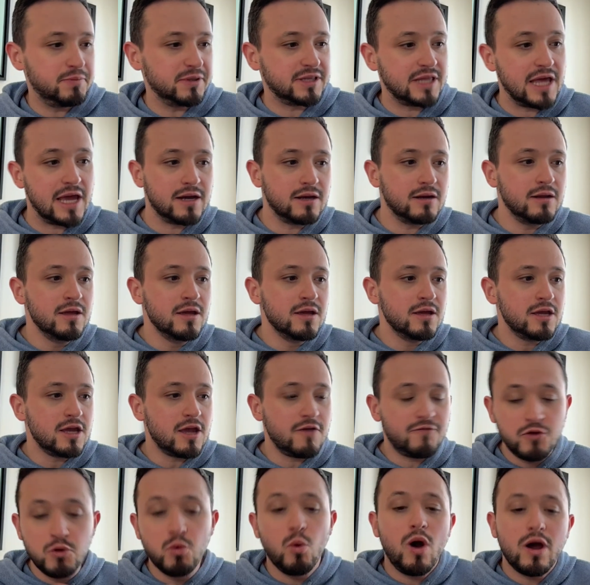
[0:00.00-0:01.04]
But then
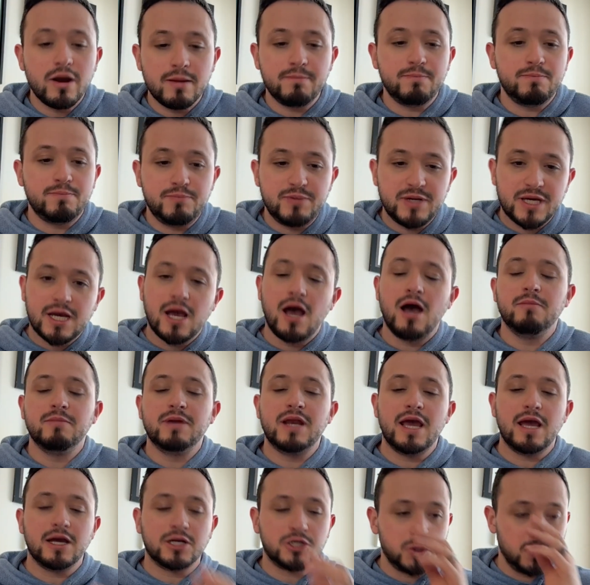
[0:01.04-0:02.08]
if you want to become
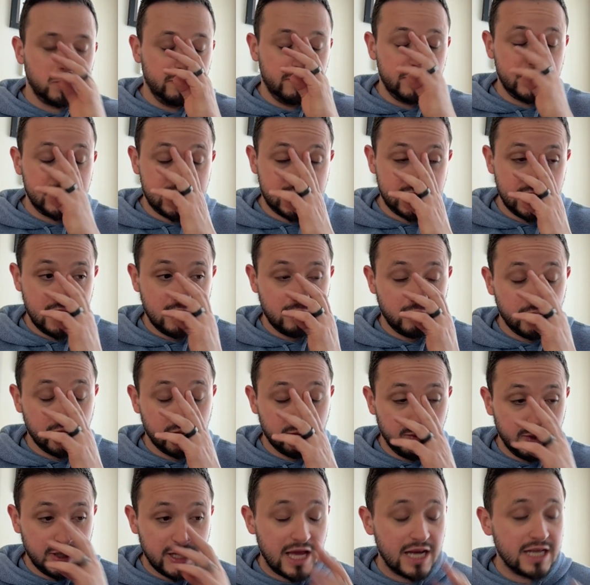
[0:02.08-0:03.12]
an actual VC, and
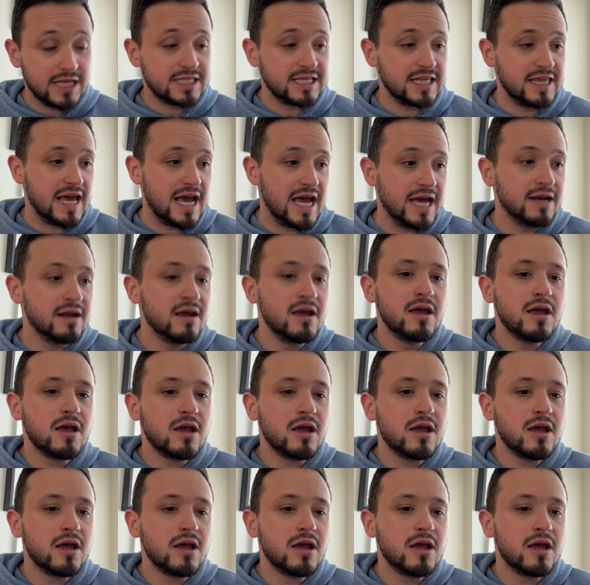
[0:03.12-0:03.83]
we'll get into that,